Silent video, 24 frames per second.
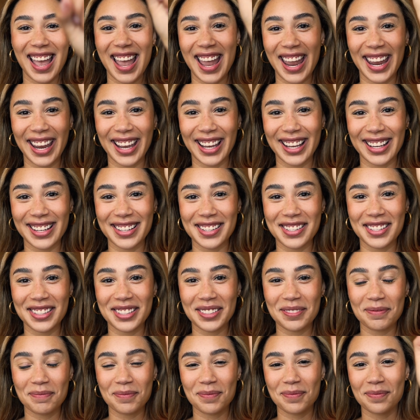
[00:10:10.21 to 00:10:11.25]
and
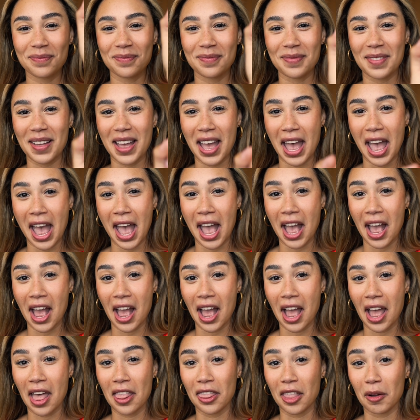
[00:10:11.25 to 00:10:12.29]

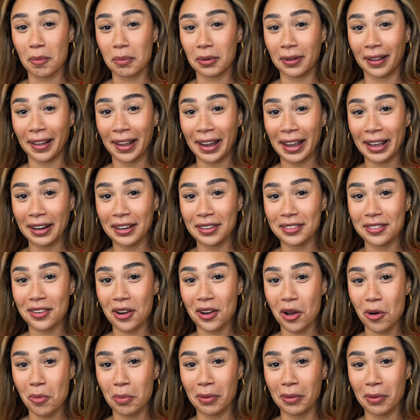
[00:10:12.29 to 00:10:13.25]
the plan is no